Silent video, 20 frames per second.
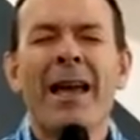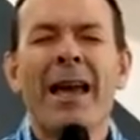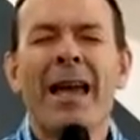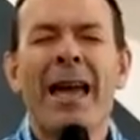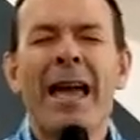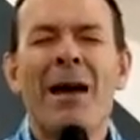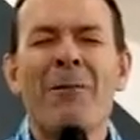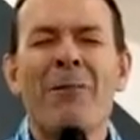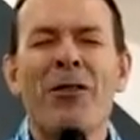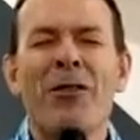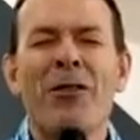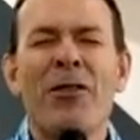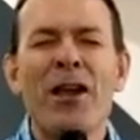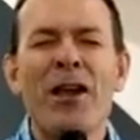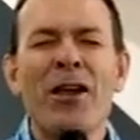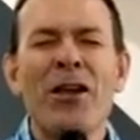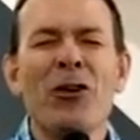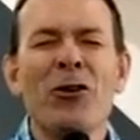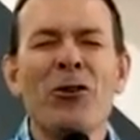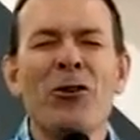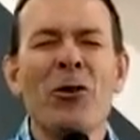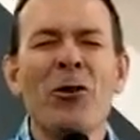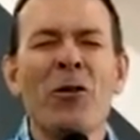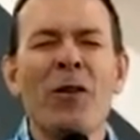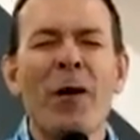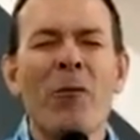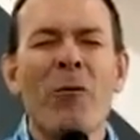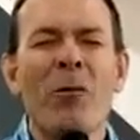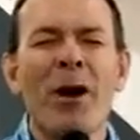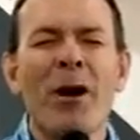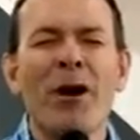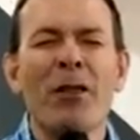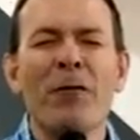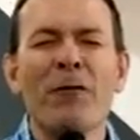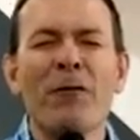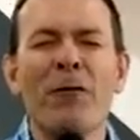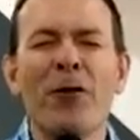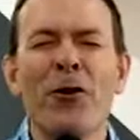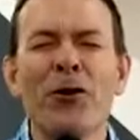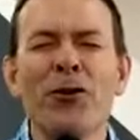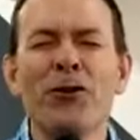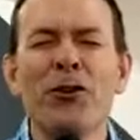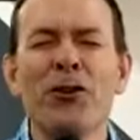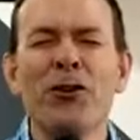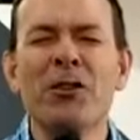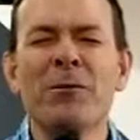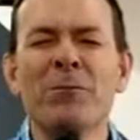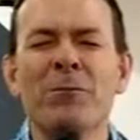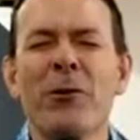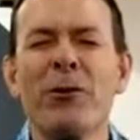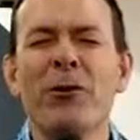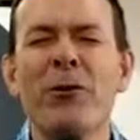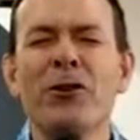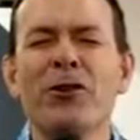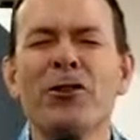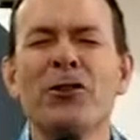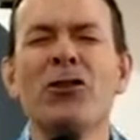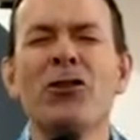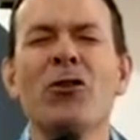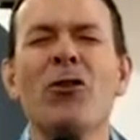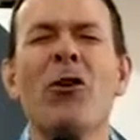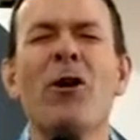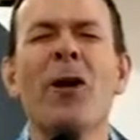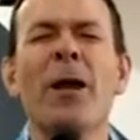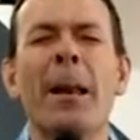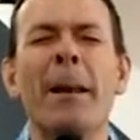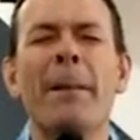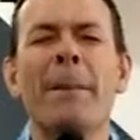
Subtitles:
And we thank you, Lord, that one of the fruits of the Spirit is joy.